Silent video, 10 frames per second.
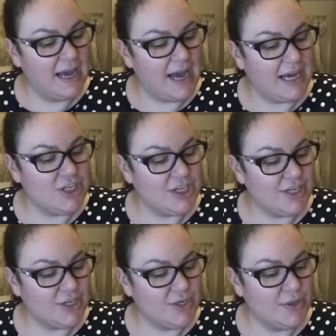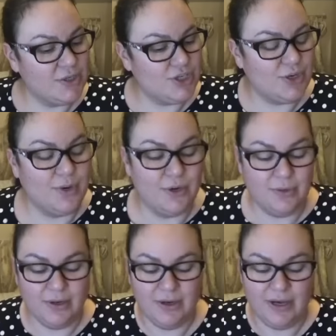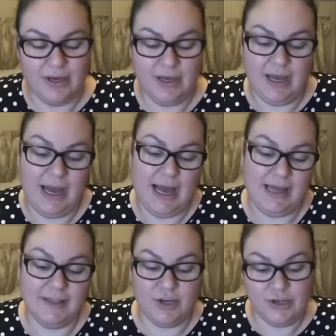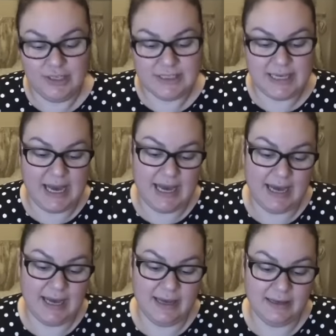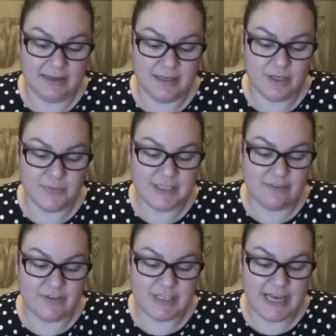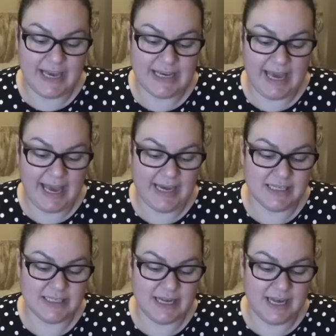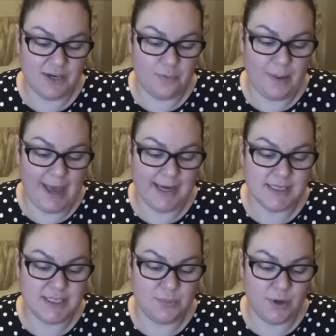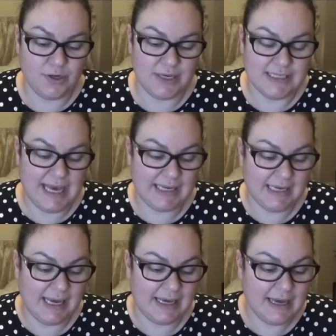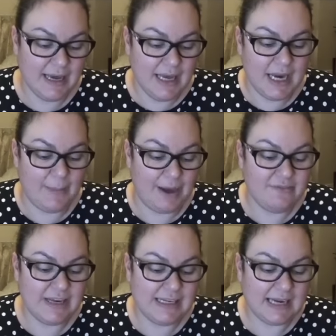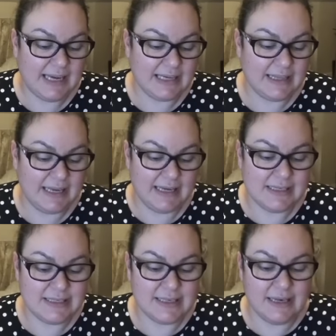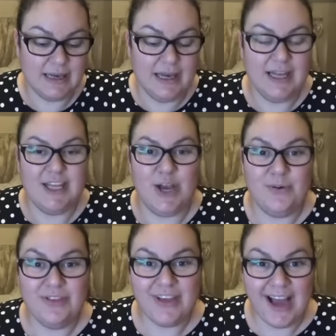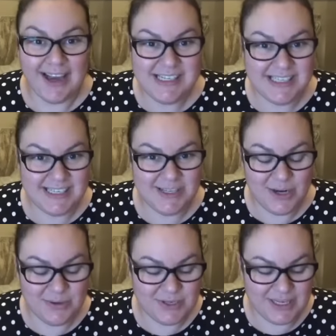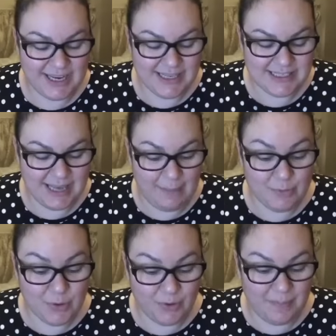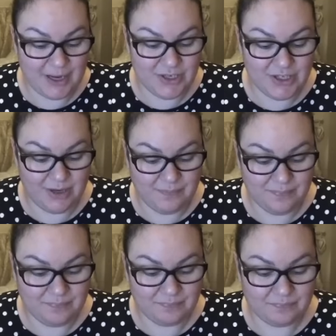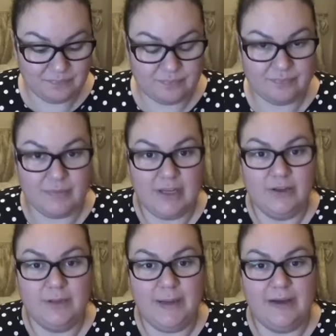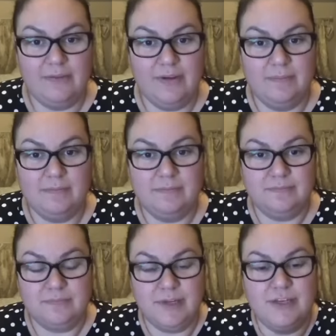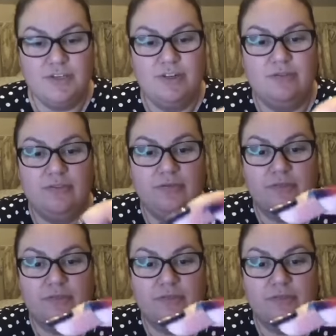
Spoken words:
Eyeshadow Duo. And the colours are number 78 Kate and number 81 Tenley. Now I really like these. The only thing I did notice that I'm gonna mention, look at the back of them. I'll show you the front